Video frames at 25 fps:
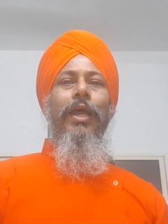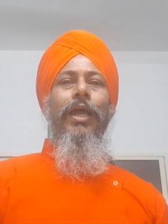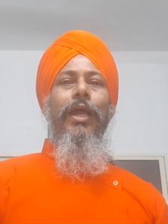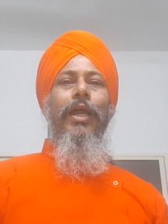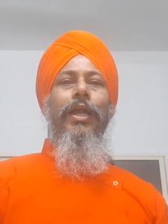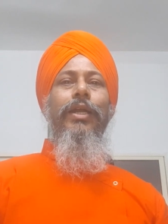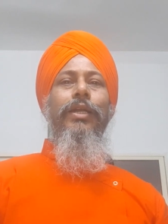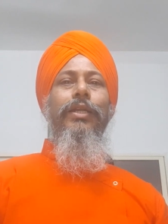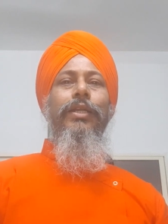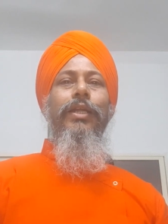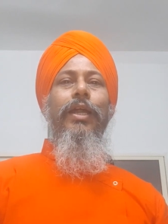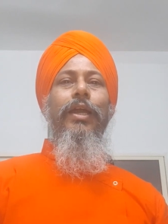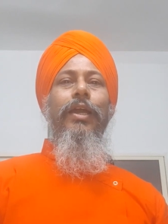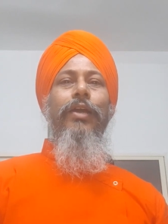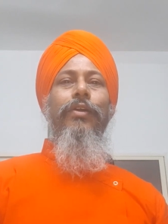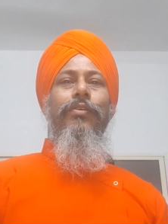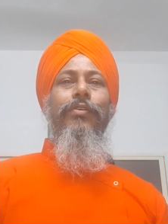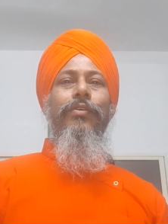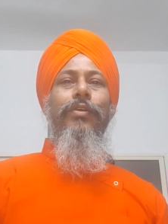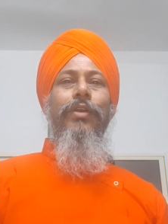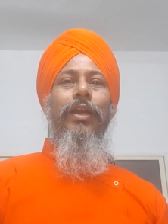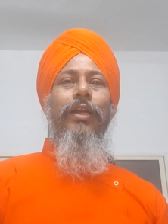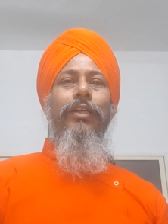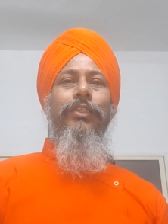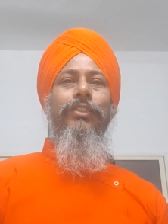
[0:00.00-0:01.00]
and the
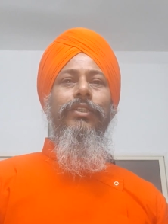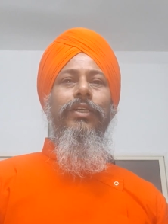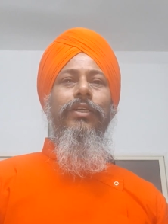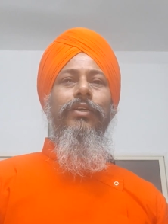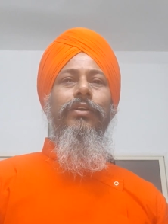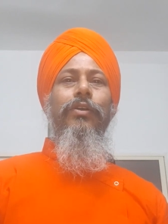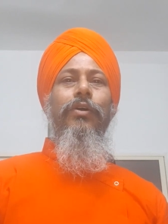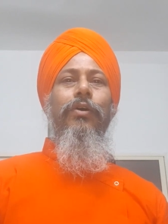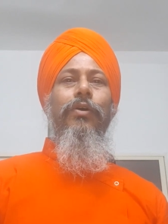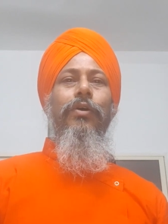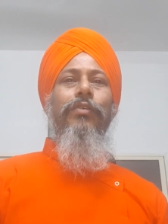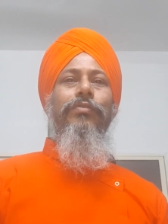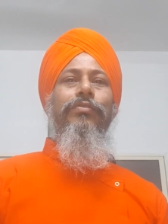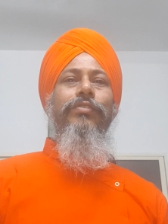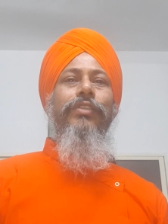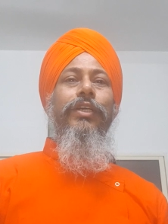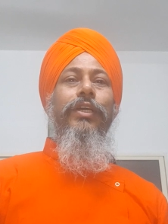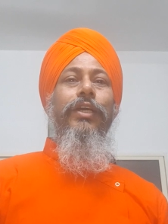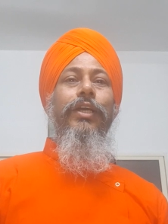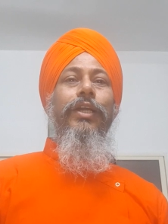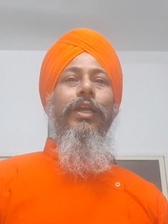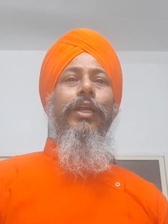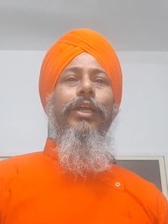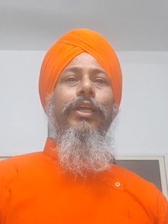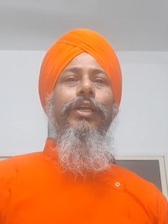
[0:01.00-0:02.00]
attraction of the
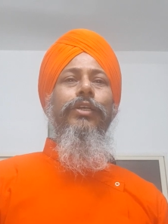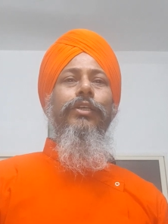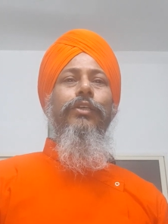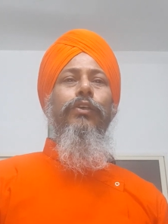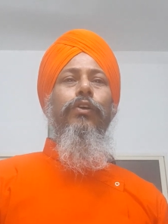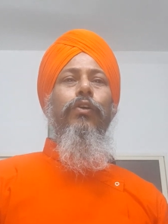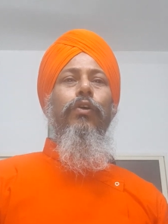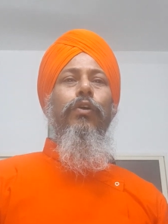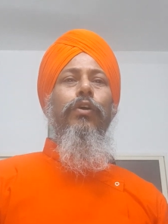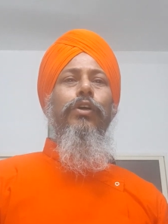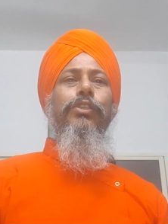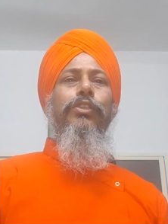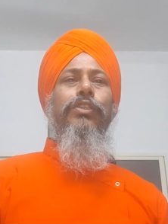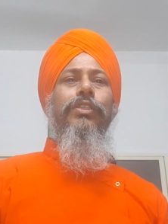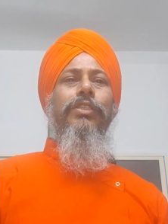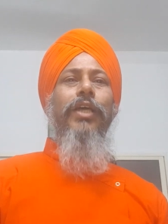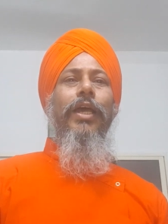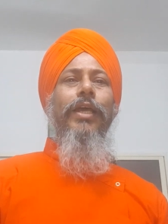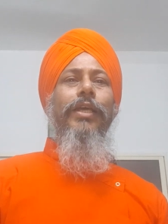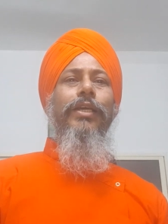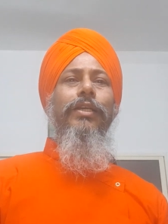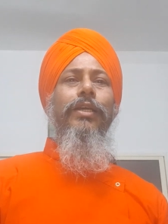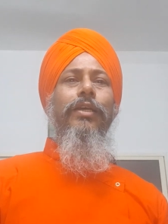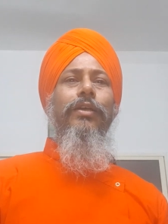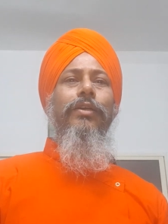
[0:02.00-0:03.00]
great cause
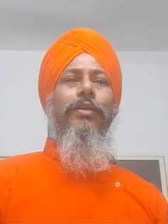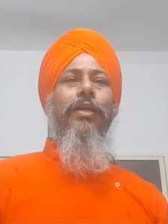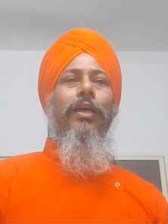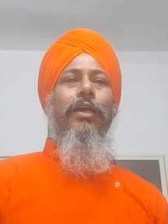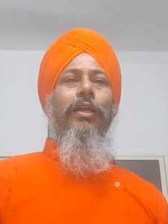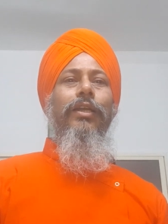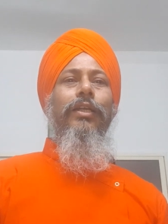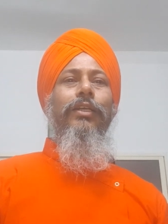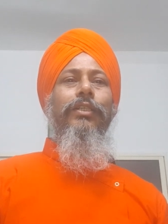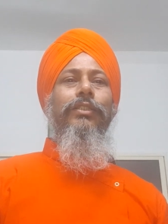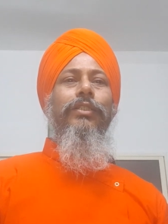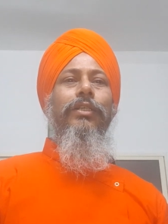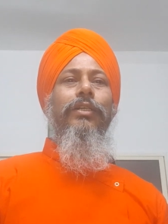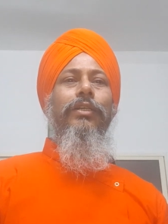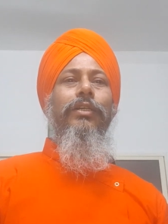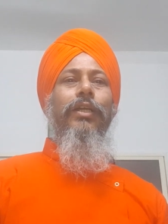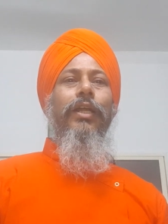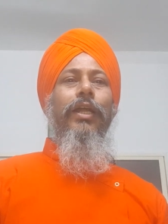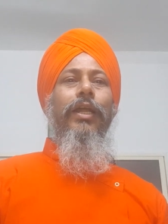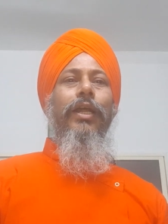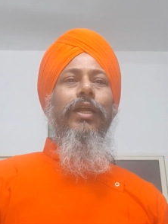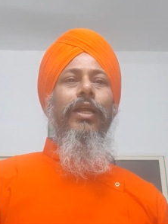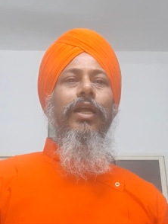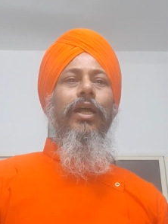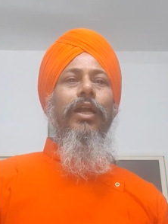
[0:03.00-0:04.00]
psychic dilation,
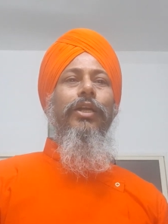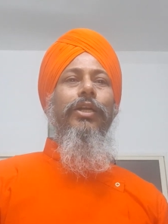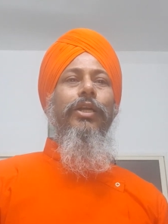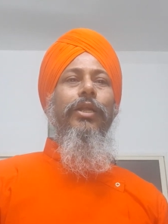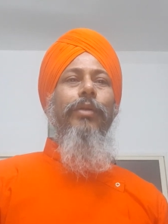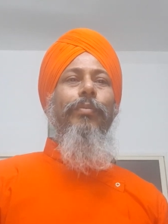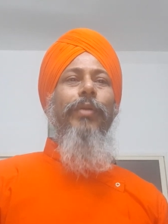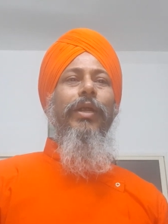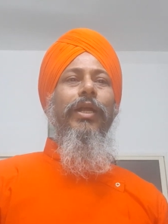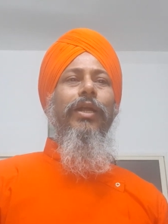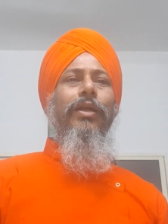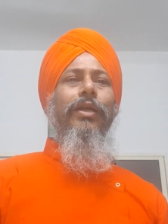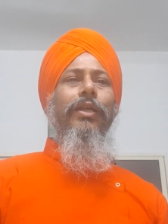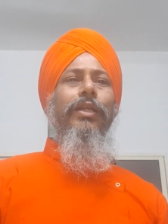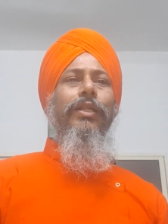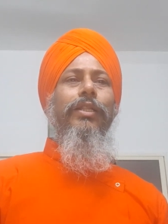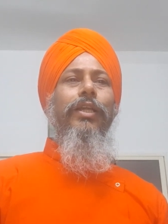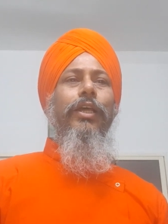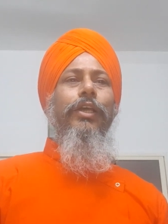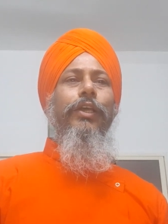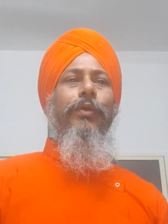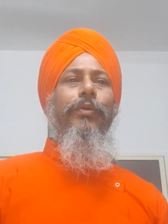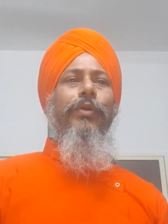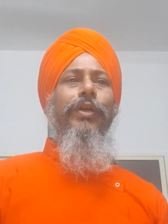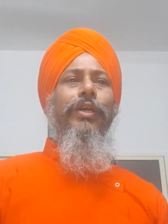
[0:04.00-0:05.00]
and ultimately
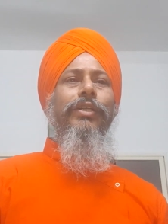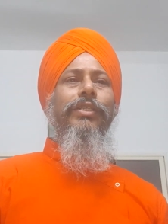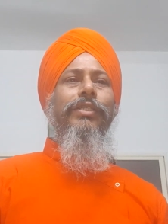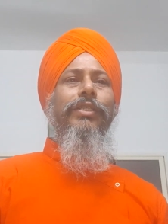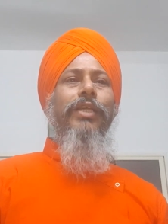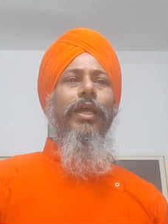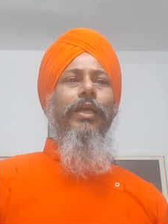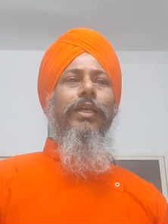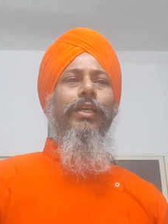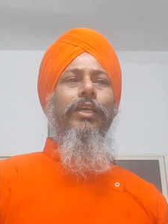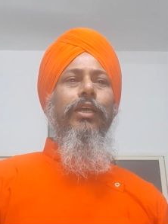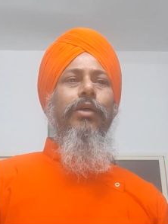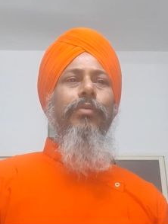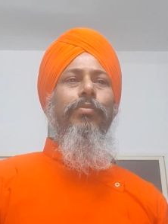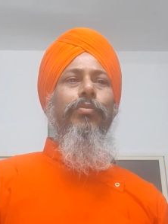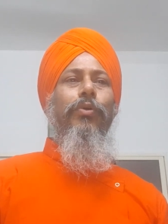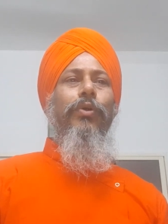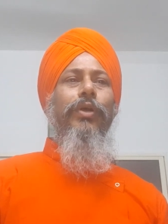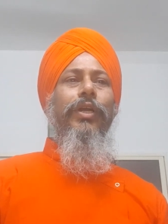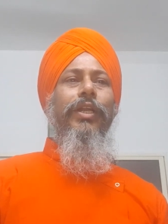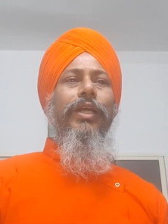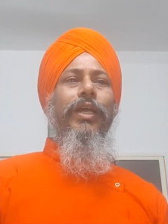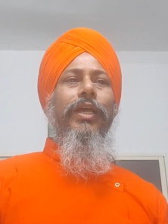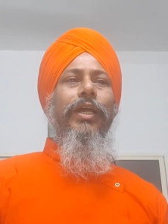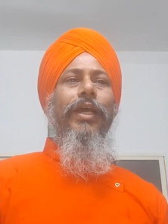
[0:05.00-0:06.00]
the unit psychic
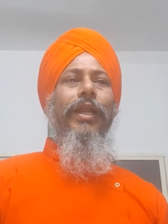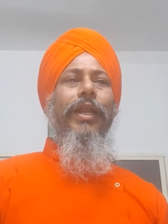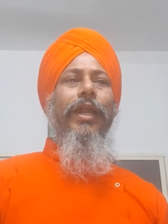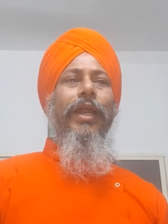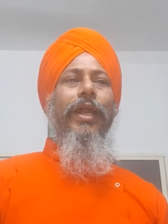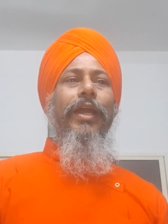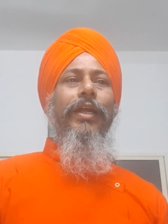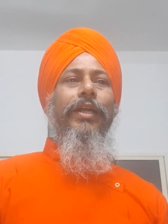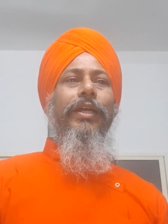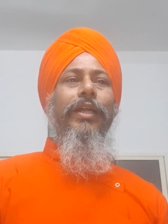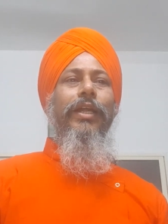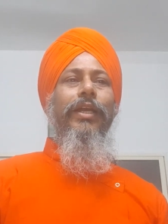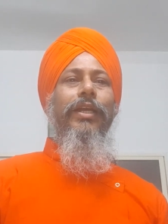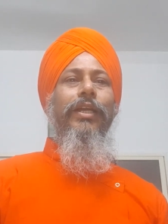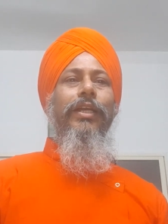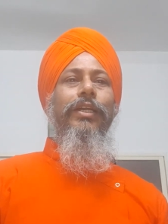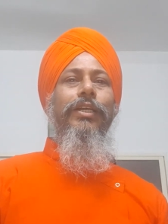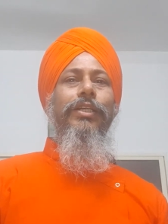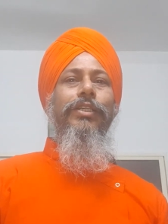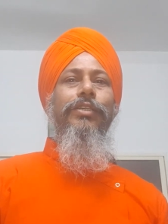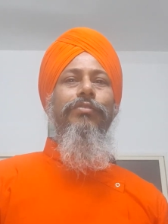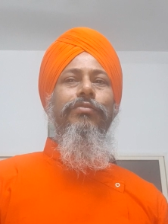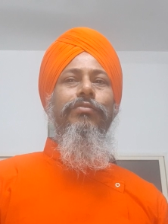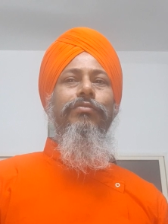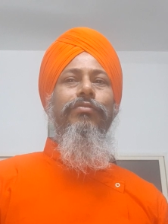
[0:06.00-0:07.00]
body can attain
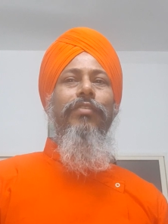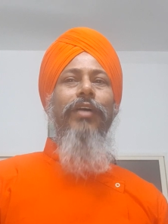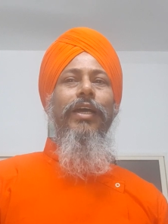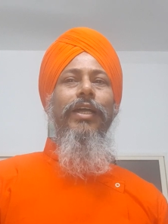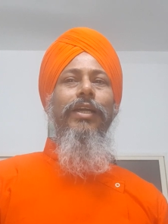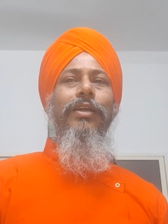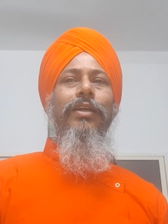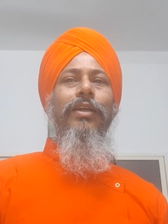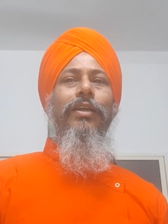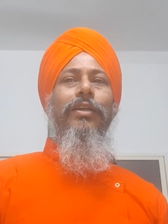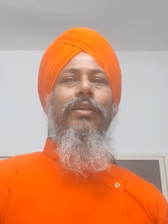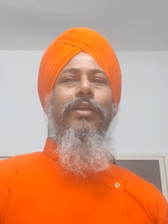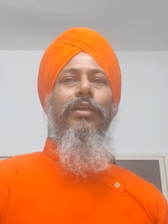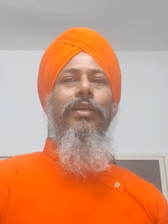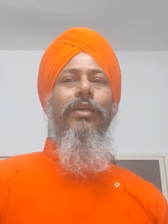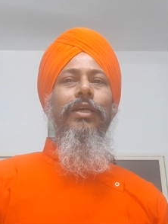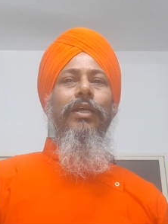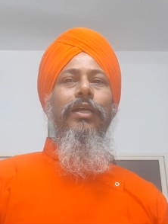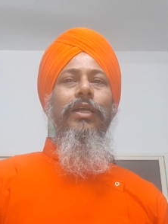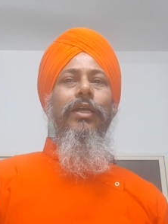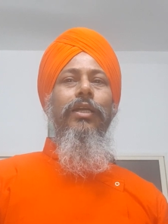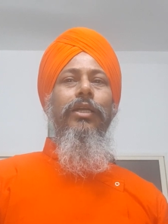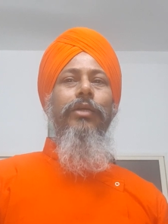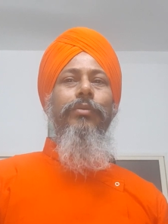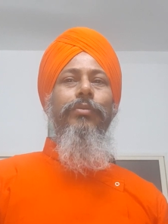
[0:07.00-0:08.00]
its final
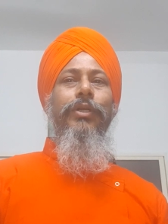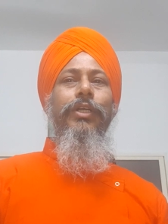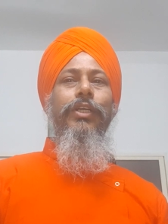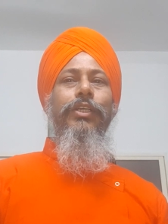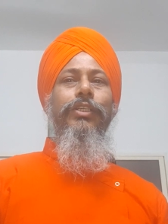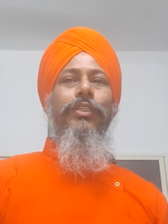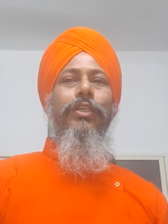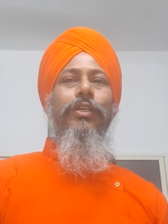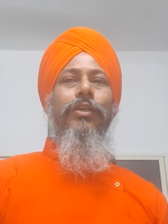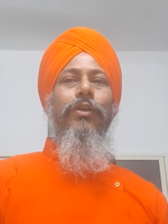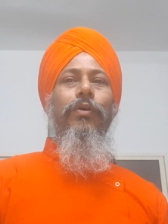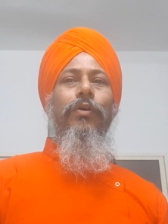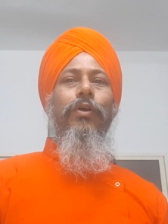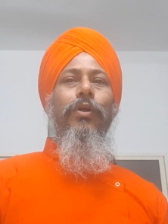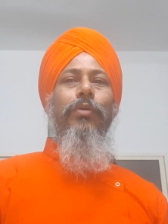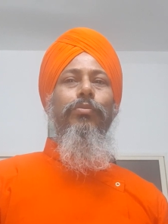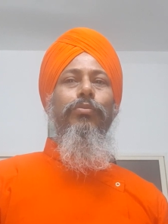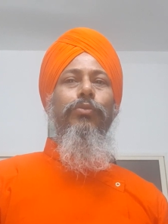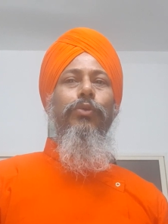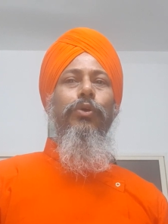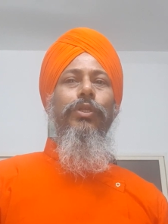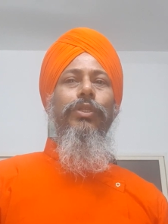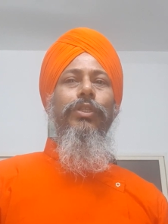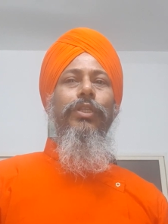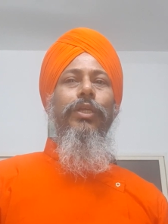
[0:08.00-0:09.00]
liberation or
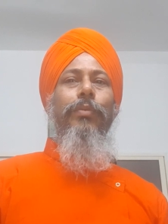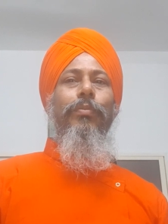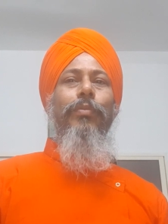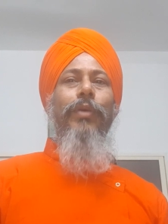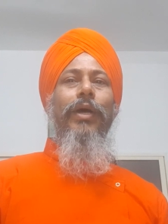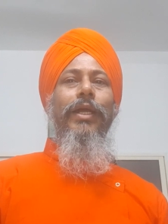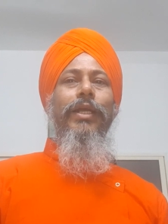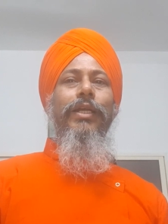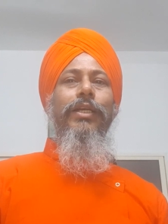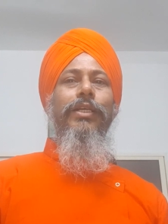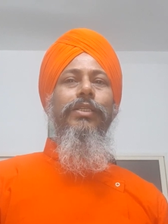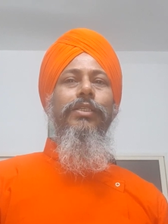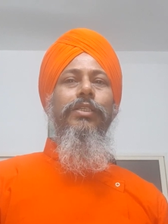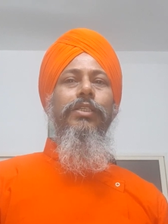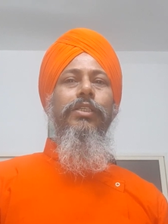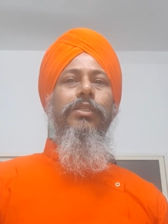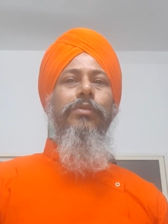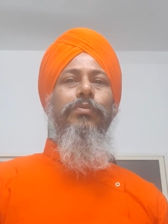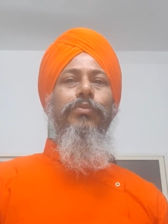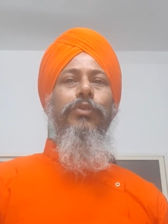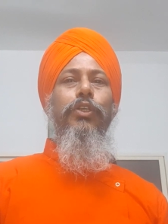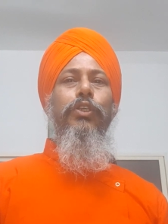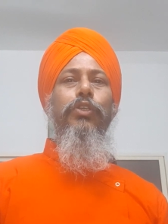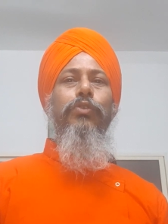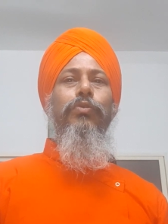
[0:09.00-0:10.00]
mukti by its
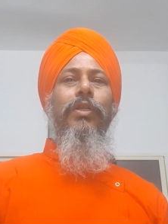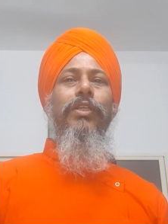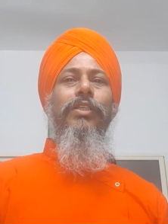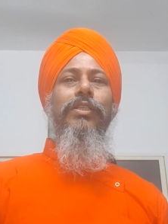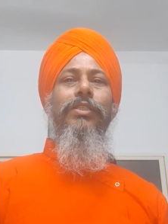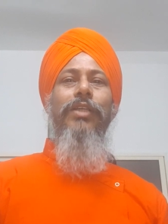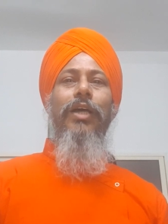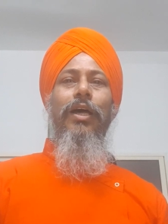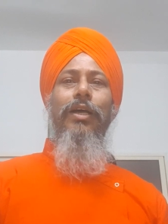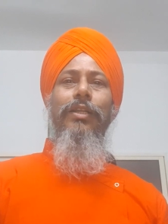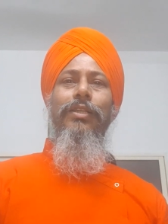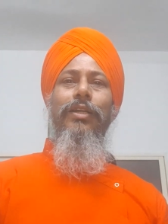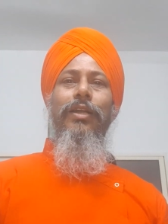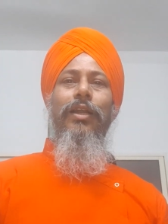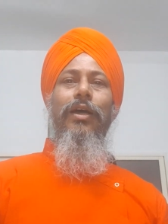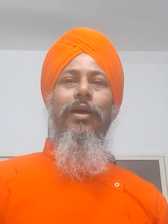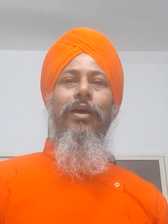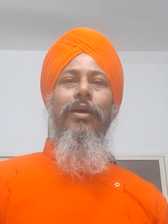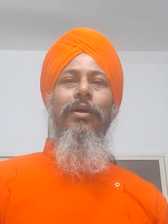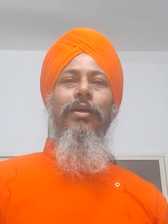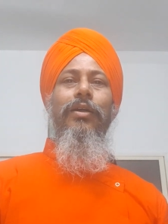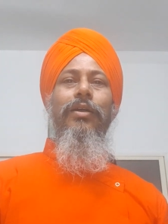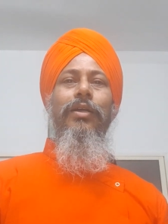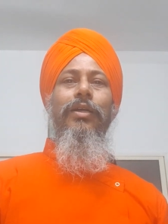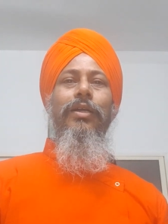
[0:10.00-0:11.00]
spiritual sadhana.